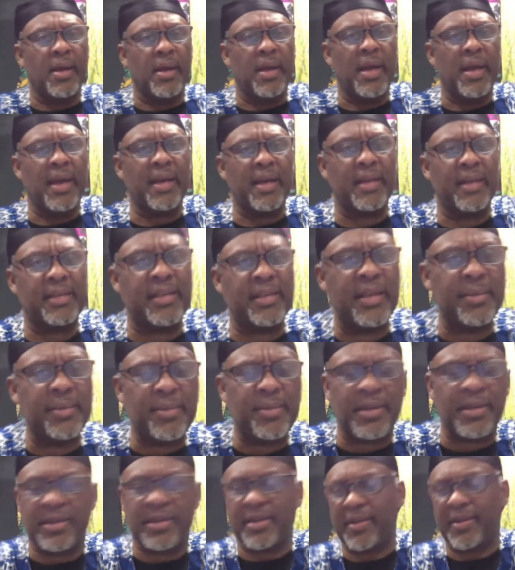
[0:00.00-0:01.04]
And it seems
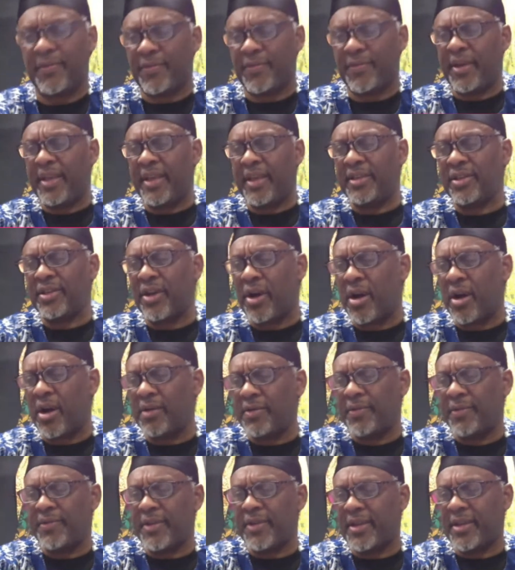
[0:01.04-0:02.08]
as if it's all
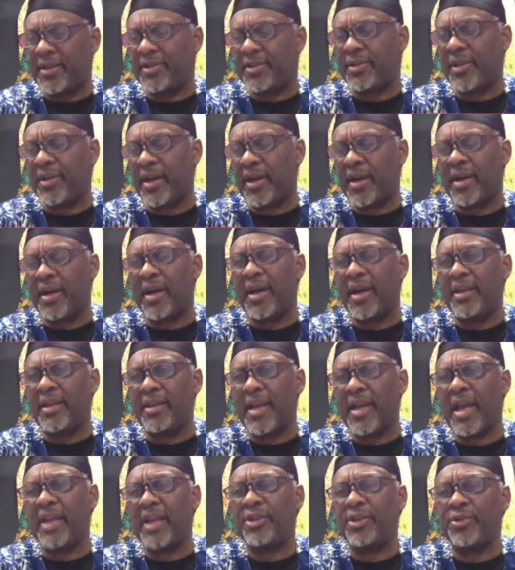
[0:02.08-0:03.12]
of these
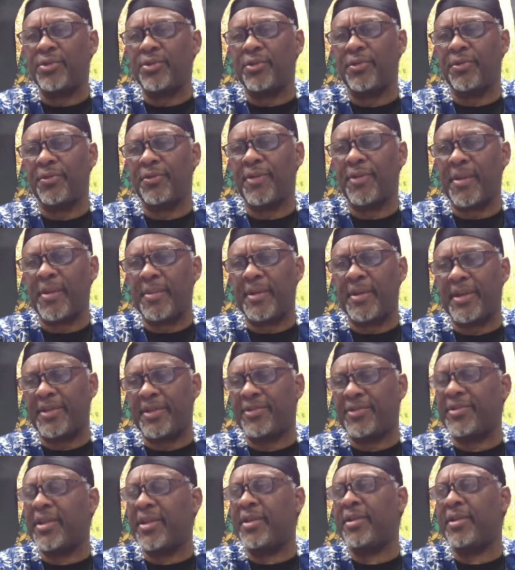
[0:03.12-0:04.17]
unnatural
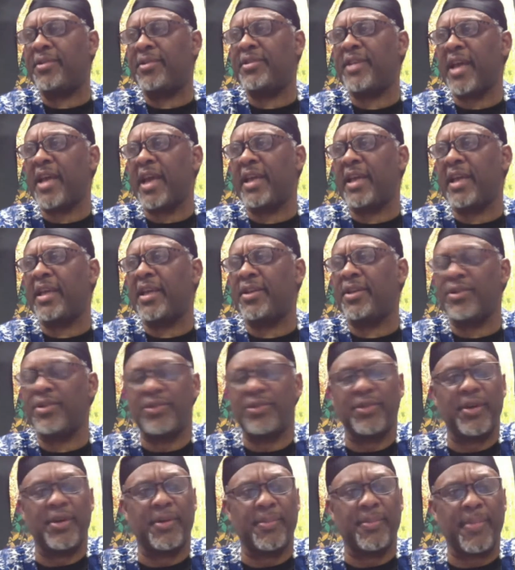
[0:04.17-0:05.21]
feminists that are attacking
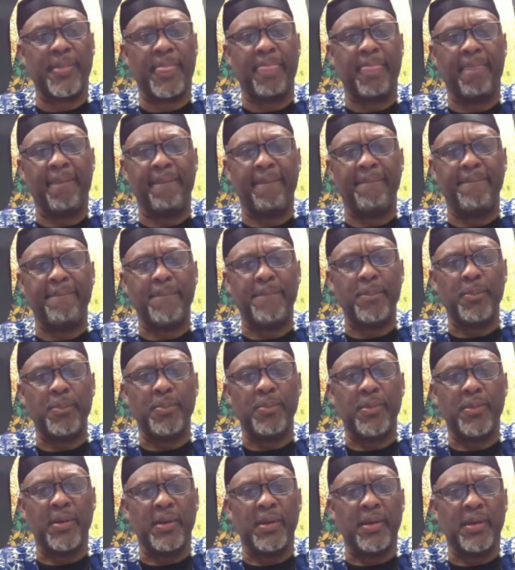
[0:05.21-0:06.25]
Trump.
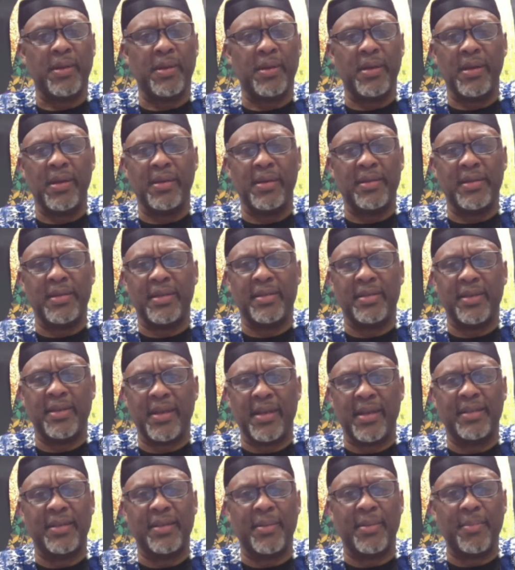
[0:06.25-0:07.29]

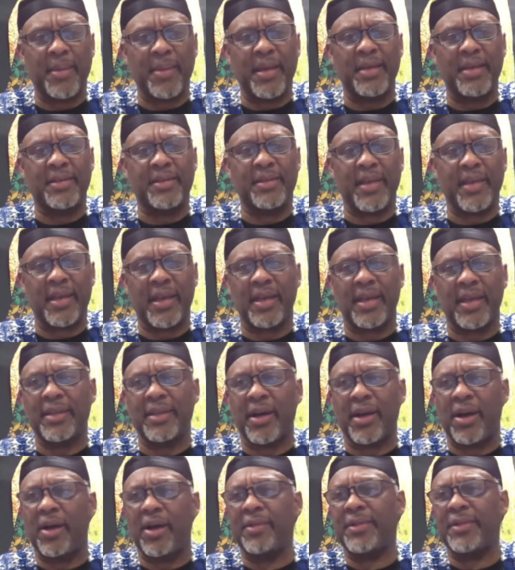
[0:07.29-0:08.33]
It's amazing. It's
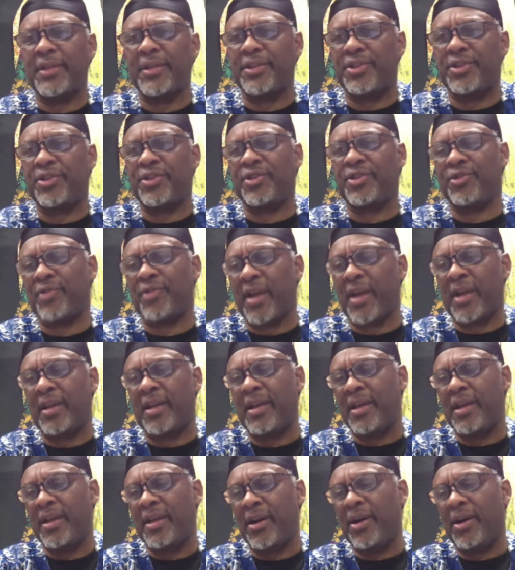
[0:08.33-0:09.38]

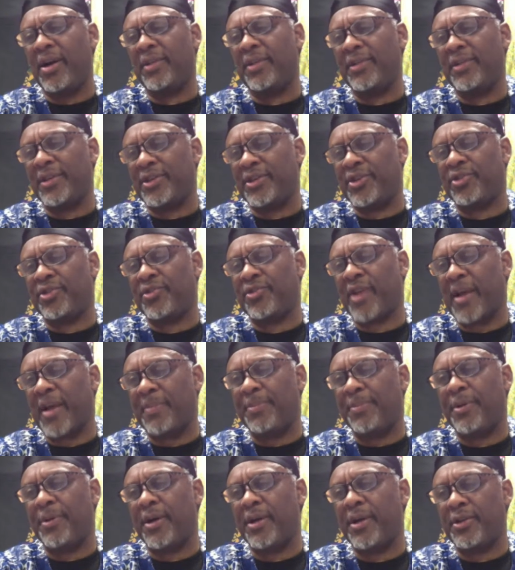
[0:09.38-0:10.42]
all these
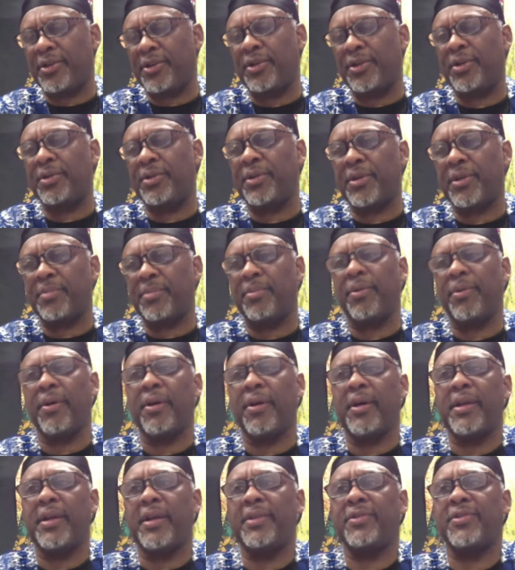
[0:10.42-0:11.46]
strap-on toting
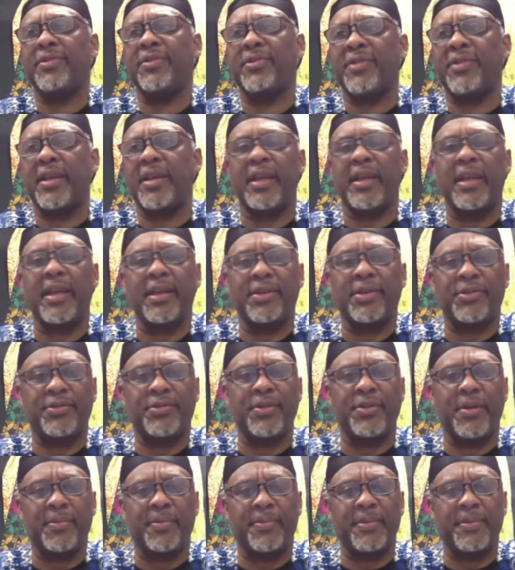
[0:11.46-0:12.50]
broads that hate
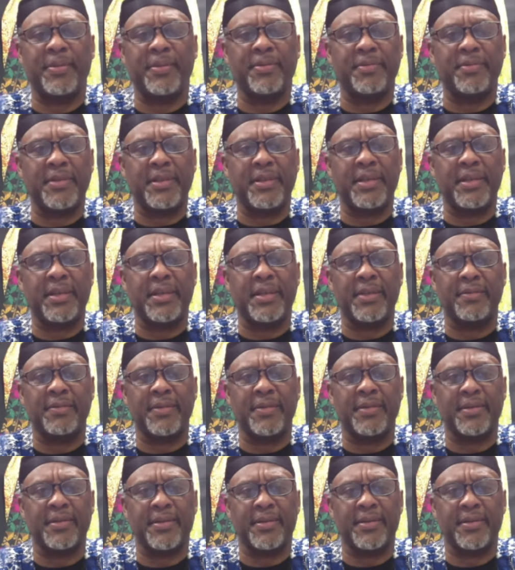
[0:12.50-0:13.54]
Trump. It's
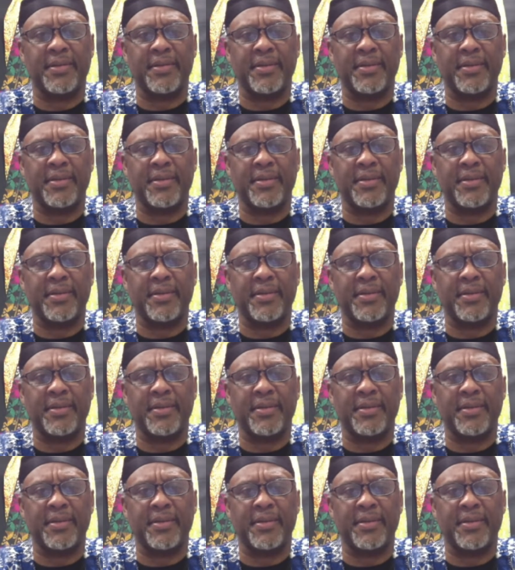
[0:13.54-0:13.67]
ridiculous.